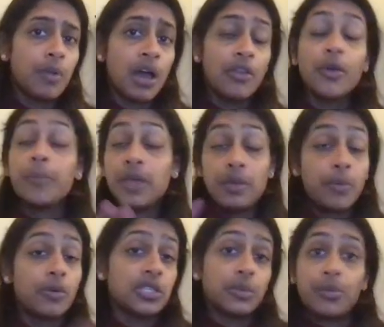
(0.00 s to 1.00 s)
other
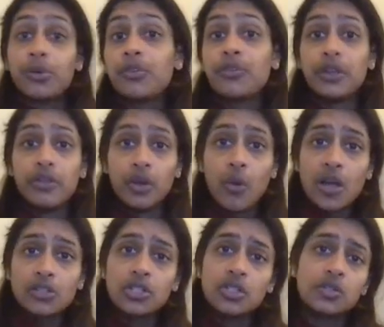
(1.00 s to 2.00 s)
people to proofread the
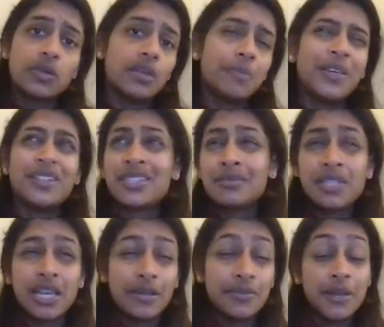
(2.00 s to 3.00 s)
questions, right? Because
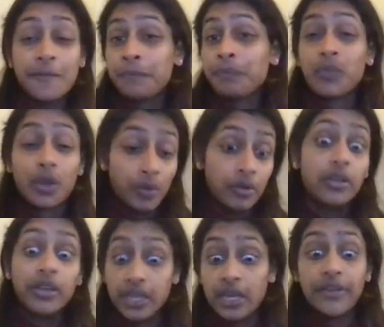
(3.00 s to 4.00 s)
sometimes we're
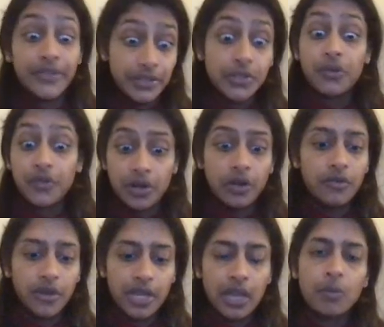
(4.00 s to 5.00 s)
looking at this over and
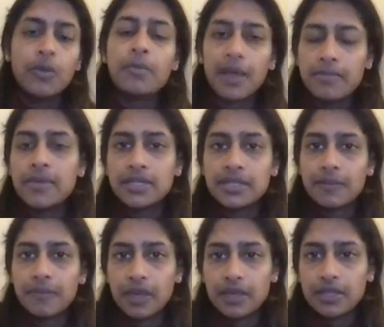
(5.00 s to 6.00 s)
over again. We might miss
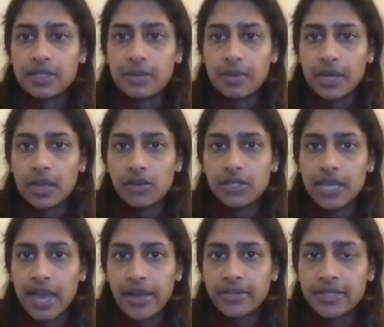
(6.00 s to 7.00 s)
something that somebody else
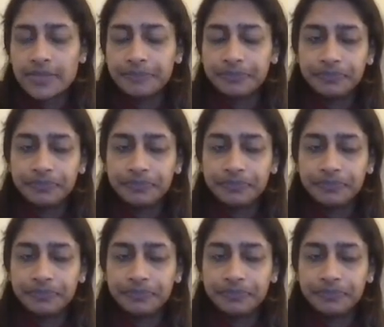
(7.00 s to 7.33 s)
gets.